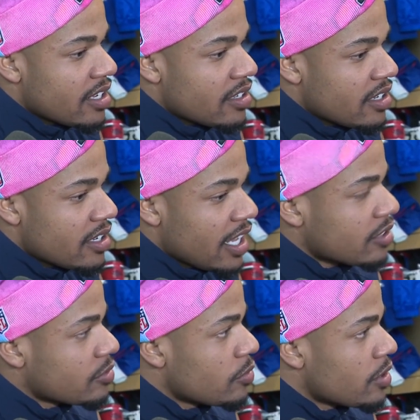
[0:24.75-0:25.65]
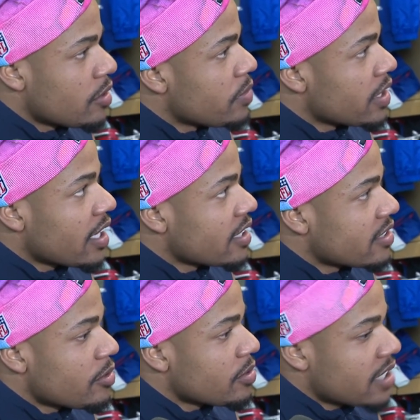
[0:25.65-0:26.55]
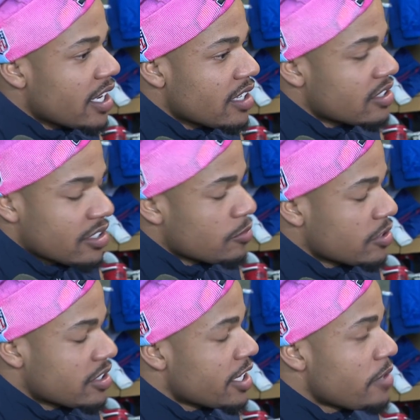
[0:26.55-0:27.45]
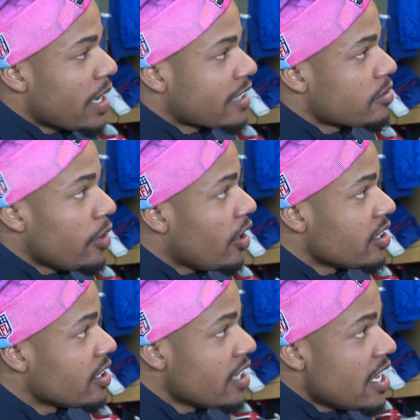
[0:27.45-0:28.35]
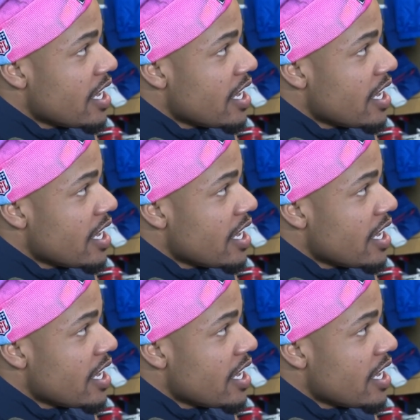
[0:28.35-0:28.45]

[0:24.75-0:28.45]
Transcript: and that's one of the big things that he was saying. He just wants to get back to balling.